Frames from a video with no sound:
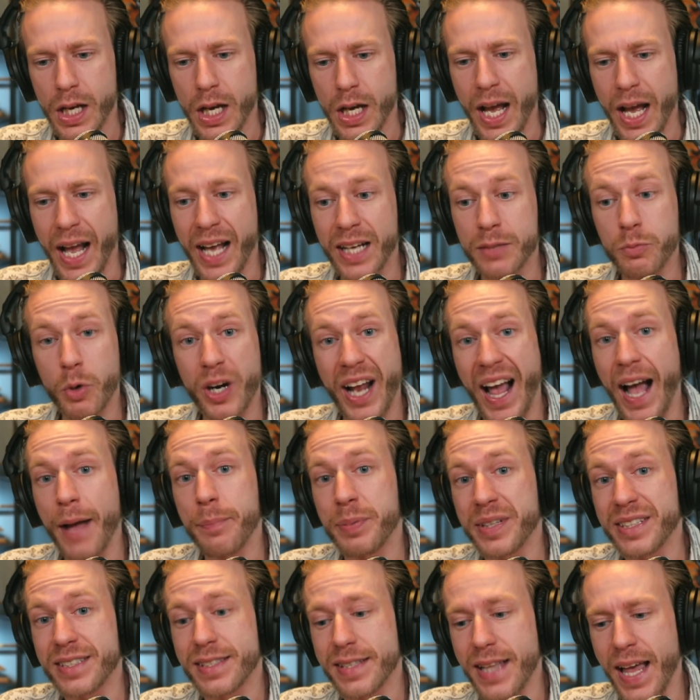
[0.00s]
And what
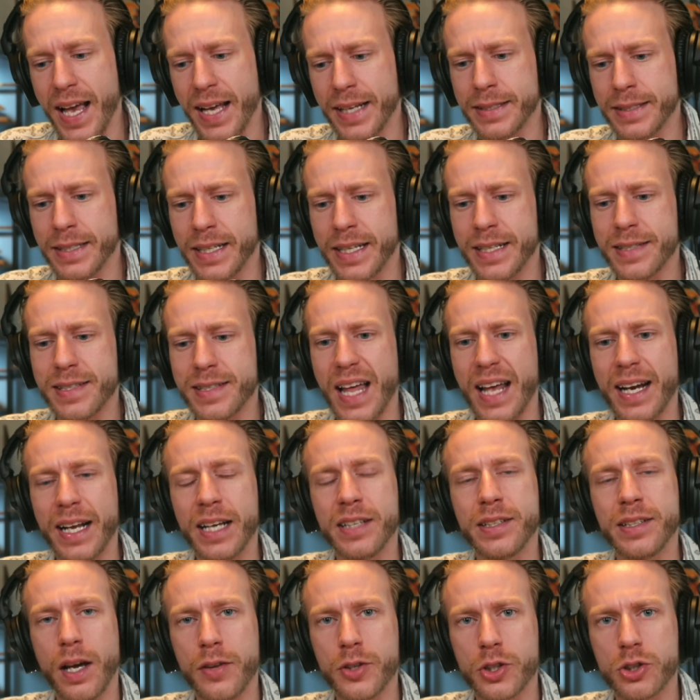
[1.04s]
happens then is that
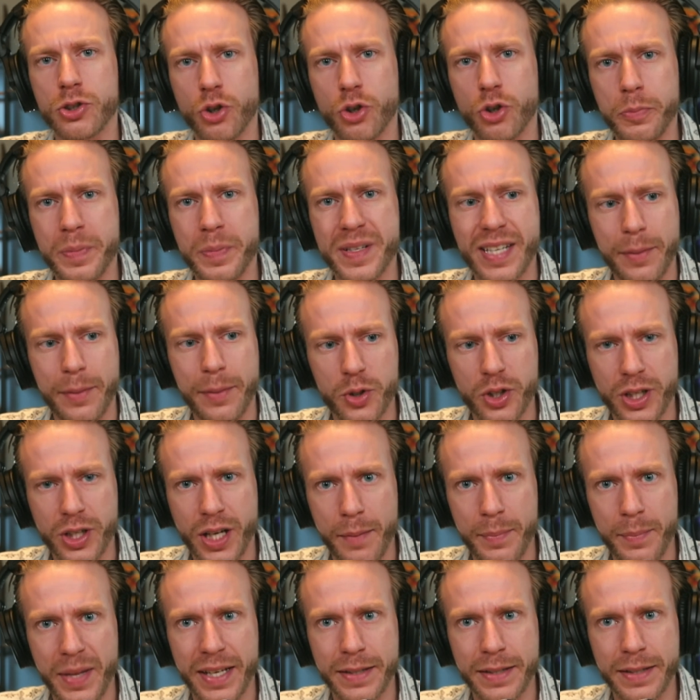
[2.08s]
another group is able to
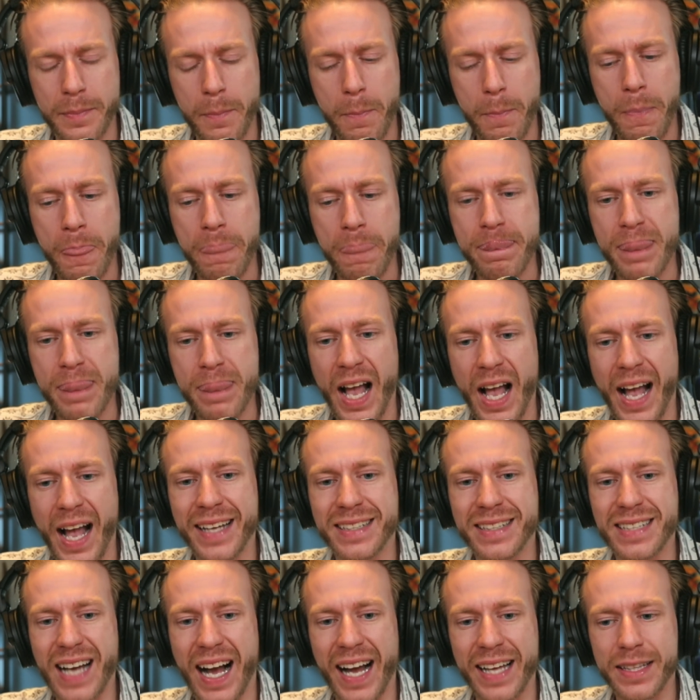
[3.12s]
come in and
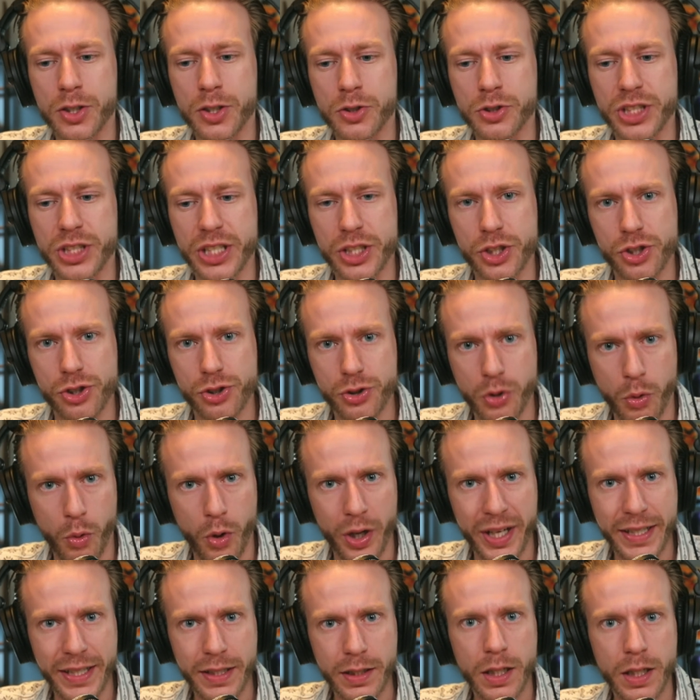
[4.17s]
either
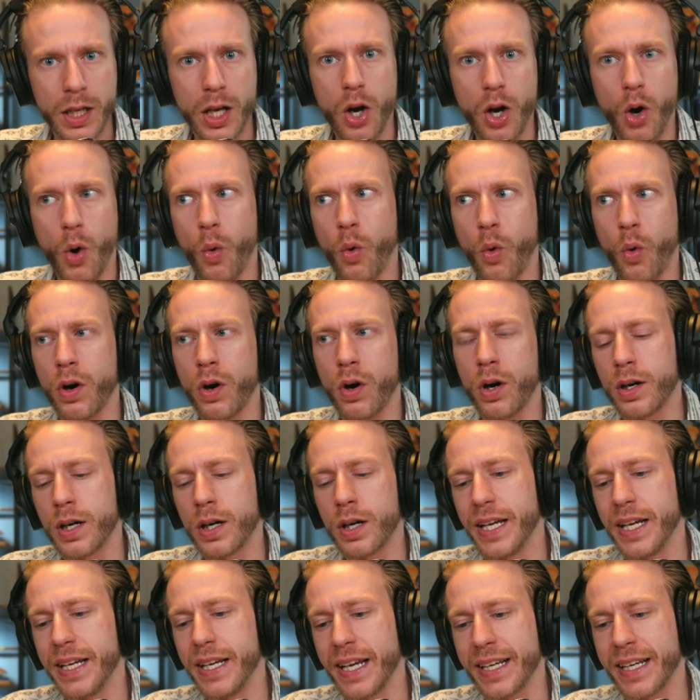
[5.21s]
destroy or
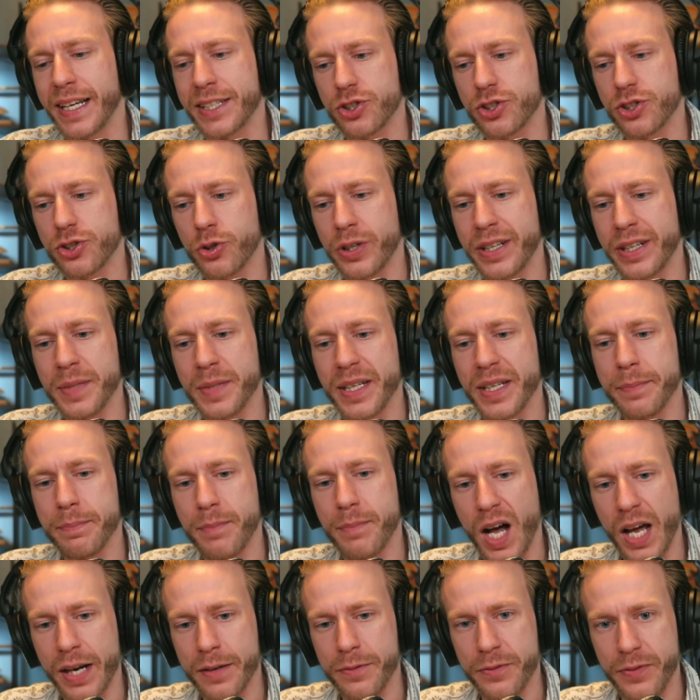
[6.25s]
extremely
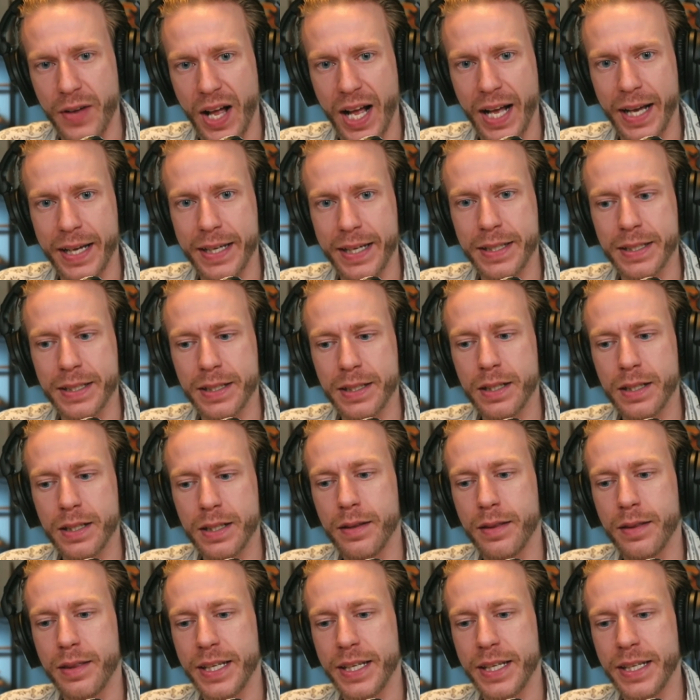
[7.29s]
modify
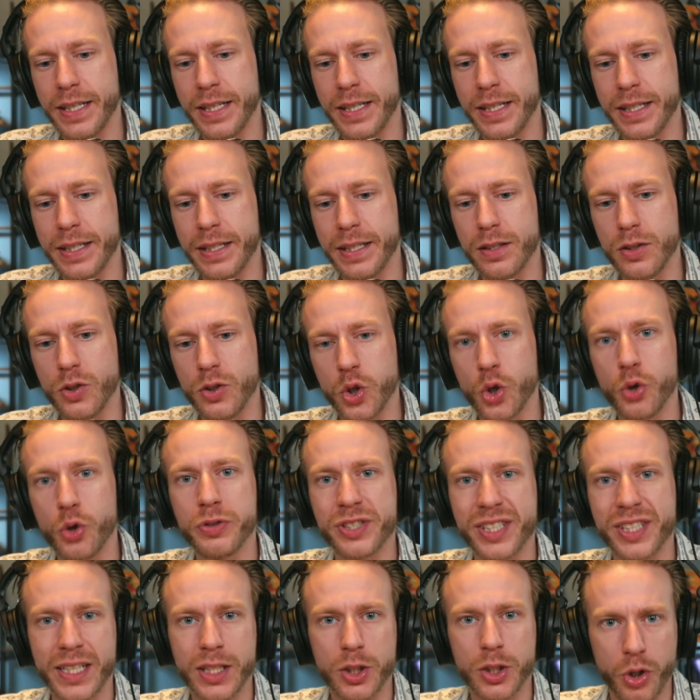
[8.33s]
the
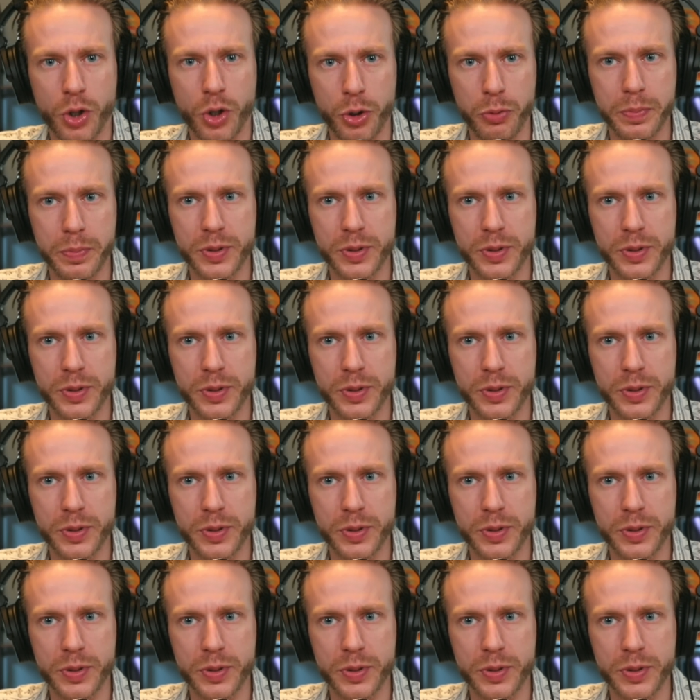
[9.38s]
losing group.